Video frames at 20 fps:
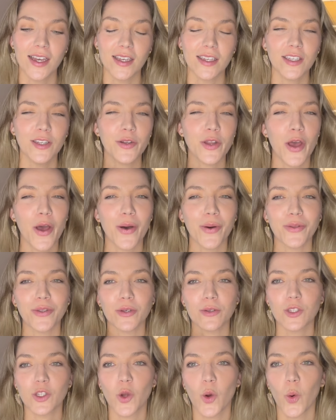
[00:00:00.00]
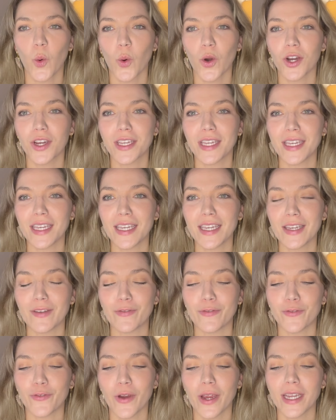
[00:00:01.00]
You know, those quirky
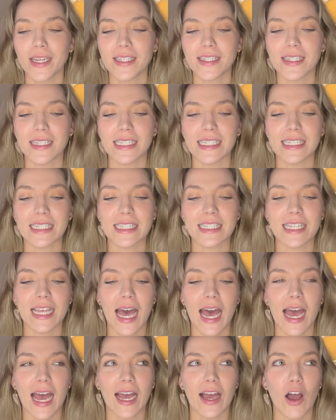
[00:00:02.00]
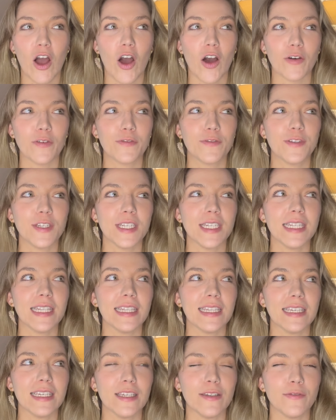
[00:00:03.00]
phrases that
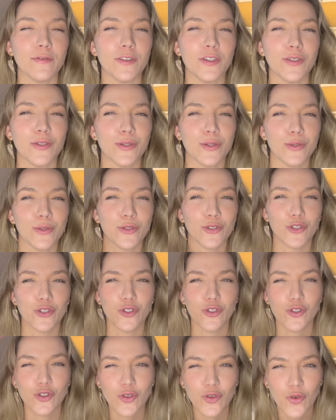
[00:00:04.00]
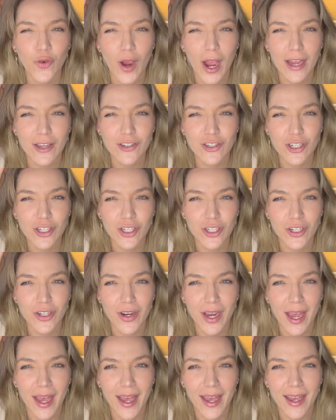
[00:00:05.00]
often leave you scratching your
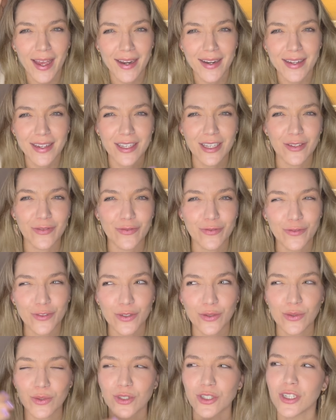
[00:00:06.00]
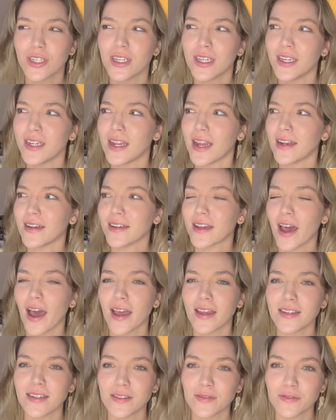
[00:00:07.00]
head in confusion and
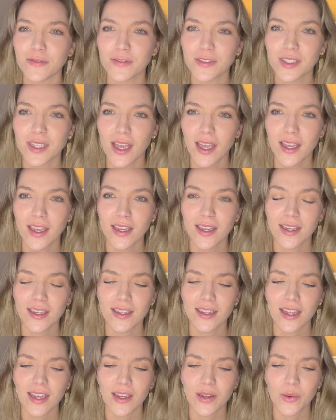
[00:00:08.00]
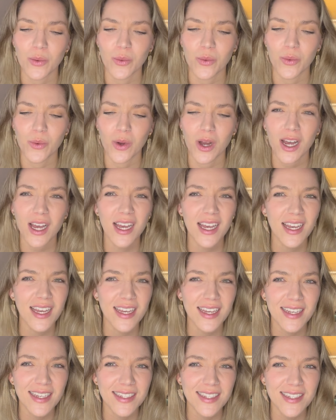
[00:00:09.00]
kind of saying, like,
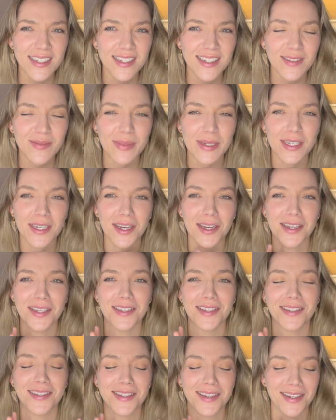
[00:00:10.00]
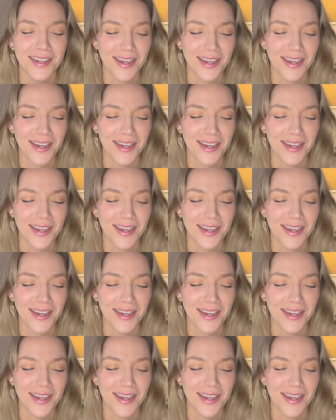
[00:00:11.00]
what? Because